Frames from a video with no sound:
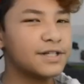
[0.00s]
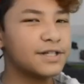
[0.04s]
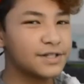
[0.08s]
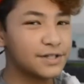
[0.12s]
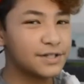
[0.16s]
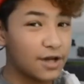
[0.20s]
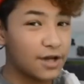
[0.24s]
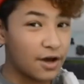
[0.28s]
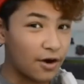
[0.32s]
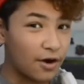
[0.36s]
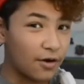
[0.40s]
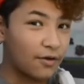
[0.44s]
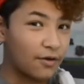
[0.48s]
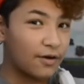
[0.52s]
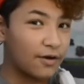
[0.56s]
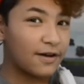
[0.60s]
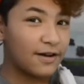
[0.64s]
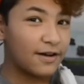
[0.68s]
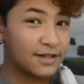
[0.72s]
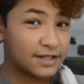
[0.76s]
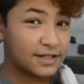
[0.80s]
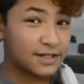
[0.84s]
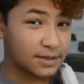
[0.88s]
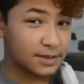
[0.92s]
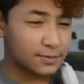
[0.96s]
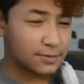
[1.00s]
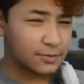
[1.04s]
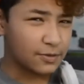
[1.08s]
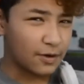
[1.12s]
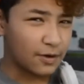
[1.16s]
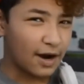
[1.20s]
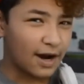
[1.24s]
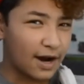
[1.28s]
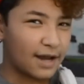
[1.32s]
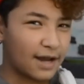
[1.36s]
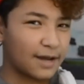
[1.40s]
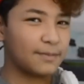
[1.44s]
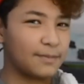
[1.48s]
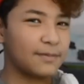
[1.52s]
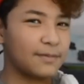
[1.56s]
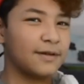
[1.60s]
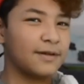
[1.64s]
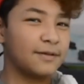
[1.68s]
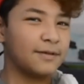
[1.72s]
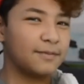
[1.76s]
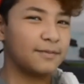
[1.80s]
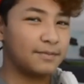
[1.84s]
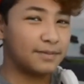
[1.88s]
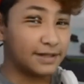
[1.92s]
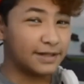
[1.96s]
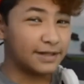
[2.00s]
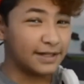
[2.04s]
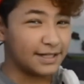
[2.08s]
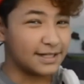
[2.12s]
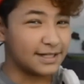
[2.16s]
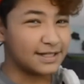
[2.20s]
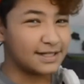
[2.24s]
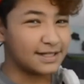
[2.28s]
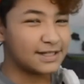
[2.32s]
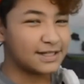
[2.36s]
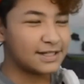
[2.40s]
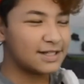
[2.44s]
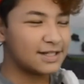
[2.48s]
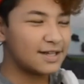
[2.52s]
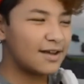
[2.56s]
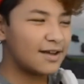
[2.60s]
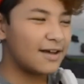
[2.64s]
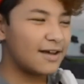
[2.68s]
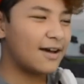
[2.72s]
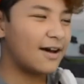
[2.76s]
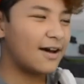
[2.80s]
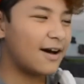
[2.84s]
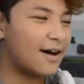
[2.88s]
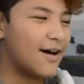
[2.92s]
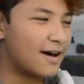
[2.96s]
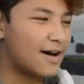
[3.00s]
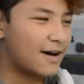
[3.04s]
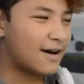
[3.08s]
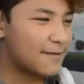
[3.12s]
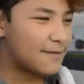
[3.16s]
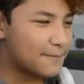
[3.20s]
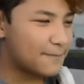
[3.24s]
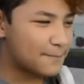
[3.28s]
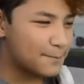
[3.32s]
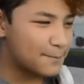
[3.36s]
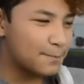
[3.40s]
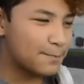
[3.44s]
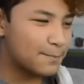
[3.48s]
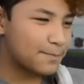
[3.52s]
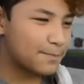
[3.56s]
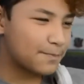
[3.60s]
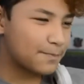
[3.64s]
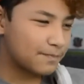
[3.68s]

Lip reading: So, subscribe, please. Yeah,